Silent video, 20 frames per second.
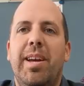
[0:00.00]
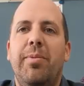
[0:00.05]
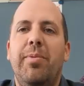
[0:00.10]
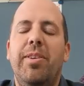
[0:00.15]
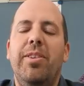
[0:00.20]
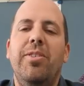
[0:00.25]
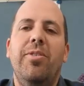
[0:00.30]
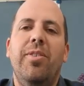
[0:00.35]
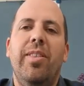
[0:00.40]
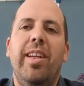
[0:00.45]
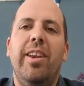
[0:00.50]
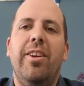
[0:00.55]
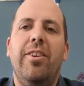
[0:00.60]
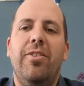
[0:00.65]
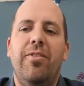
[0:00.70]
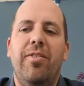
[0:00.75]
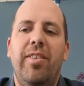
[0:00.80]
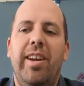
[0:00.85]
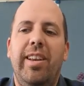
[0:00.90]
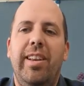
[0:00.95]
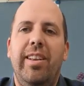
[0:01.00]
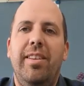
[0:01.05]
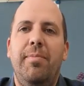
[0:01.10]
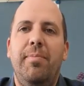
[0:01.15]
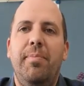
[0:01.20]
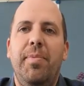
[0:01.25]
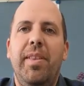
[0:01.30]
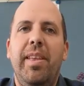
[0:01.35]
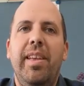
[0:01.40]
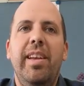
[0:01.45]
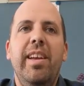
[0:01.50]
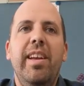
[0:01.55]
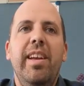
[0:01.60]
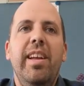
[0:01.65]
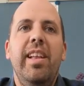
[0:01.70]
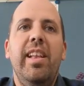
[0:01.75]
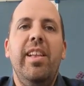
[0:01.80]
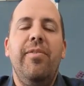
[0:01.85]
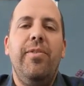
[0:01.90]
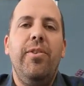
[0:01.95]
that we do that are graded.
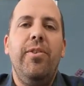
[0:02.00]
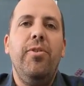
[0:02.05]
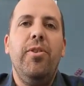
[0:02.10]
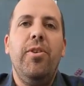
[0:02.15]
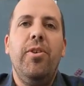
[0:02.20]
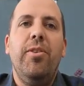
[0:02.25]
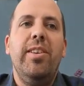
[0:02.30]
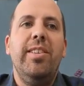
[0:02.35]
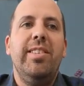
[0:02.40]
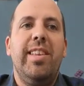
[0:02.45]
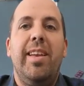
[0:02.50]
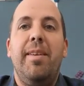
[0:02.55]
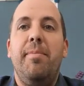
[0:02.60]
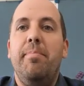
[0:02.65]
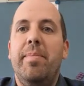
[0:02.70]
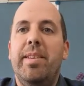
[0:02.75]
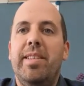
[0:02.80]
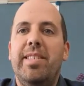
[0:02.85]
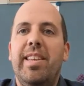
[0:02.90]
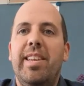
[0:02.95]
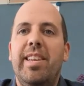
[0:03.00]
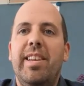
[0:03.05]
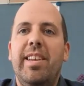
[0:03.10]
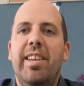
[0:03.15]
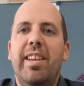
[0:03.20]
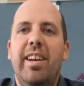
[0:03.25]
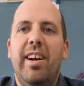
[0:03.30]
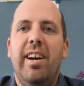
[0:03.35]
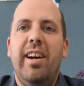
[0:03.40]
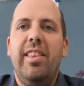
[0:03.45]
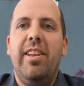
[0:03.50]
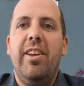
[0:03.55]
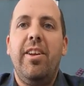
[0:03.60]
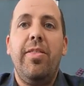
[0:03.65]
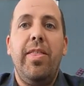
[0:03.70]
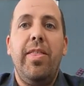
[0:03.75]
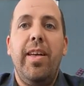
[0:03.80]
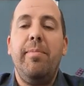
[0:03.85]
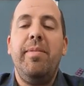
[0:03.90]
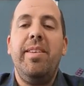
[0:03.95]
If you notice a missing on there,
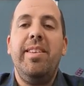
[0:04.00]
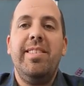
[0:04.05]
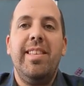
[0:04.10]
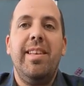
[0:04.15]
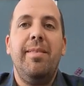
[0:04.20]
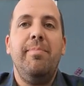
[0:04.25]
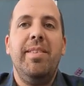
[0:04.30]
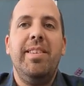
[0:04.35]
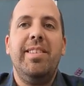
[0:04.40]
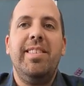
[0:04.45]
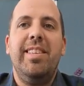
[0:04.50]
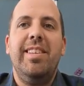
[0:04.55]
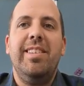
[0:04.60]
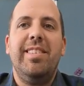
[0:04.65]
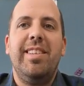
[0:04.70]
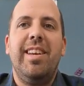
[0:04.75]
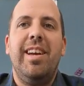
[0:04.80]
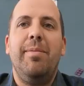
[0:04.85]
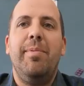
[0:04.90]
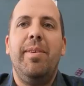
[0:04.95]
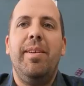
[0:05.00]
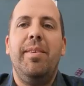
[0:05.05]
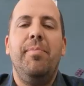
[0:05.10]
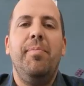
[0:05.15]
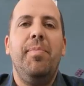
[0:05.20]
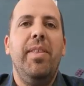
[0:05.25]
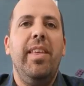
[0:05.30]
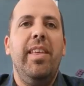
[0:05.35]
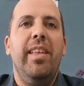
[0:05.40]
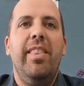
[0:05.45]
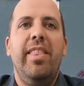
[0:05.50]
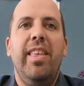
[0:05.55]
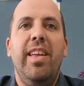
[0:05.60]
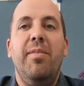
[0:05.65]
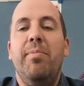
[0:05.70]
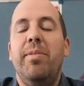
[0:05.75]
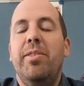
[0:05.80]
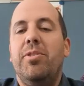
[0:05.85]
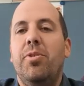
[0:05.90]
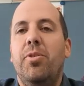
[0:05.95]
that means they missed the assignment.
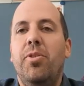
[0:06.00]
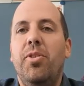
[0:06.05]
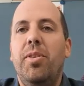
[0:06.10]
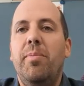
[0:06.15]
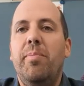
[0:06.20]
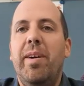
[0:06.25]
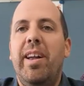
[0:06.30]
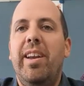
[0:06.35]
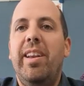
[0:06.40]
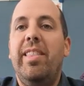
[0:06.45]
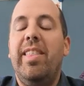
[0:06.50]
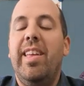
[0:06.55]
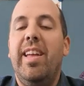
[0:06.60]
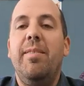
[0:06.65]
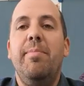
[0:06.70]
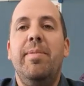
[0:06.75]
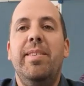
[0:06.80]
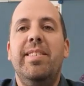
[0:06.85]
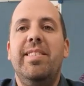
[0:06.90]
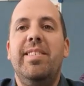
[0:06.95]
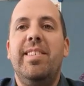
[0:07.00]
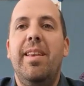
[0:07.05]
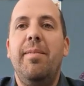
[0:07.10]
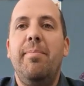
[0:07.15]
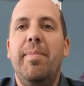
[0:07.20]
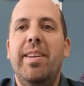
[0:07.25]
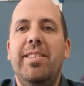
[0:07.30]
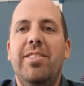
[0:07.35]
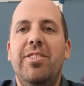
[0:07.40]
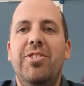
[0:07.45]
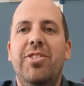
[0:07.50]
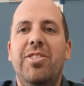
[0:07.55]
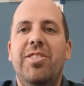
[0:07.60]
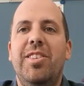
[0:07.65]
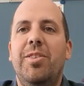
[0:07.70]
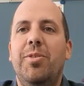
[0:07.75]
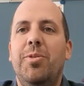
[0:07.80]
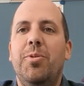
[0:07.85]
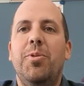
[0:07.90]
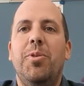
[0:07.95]
They've been told about it, they have been sent
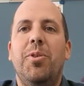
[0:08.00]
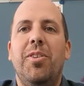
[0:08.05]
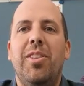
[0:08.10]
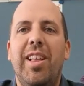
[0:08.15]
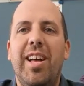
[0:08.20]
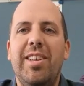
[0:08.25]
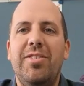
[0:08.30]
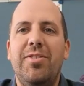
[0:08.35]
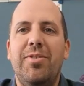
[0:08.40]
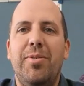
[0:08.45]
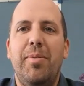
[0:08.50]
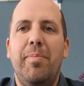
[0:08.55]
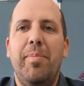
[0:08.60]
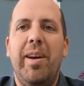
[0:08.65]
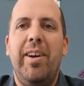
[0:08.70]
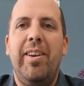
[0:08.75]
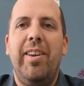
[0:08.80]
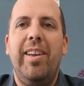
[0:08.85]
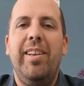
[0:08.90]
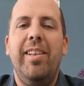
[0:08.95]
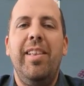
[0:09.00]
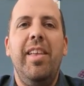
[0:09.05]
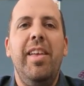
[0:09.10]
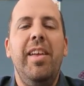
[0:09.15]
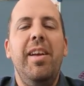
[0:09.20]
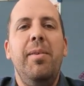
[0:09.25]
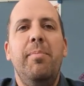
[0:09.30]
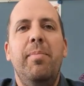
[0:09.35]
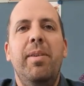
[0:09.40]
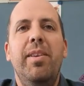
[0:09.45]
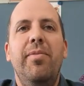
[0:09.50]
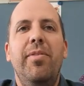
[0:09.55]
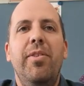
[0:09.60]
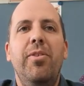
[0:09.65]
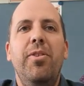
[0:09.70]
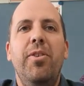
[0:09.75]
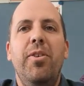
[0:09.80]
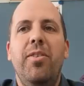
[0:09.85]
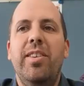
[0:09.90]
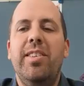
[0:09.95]
messages in Google Classroom about it, but if
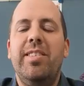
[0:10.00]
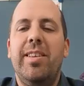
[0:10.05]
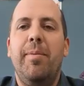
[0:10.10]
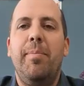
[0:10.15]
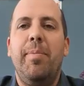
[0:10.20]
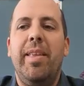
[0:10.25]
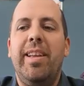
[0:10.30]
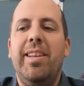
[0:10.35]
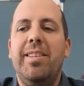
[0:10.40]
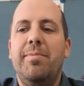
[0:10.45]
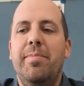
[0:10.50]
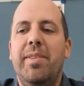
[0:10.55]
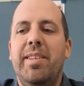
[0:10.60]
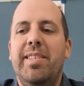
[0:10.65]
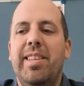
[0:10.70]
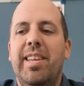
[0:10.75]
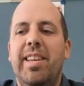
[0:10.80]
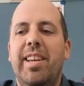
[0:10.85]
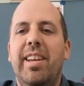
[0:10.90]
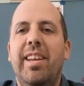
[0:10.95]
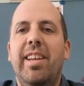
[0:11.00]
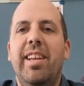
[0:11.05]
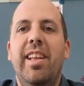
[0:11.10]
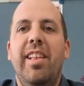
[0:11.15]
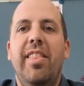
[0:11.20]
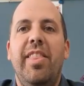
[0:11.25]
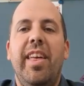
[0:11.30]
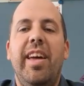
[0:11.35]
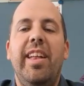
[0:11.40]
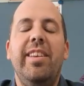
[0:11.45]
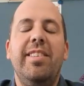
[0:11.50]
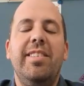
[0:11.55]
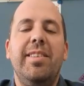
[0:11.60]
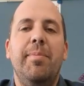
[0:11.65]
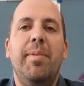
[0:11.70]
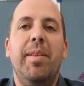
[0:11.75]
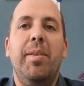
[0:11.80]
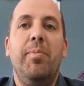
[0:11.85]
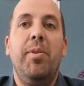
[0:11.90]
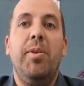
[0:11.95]
you notice something is missing, that is
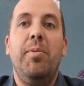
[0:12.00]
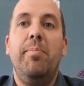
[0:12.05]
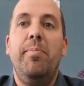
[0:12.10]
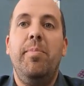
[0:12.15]
something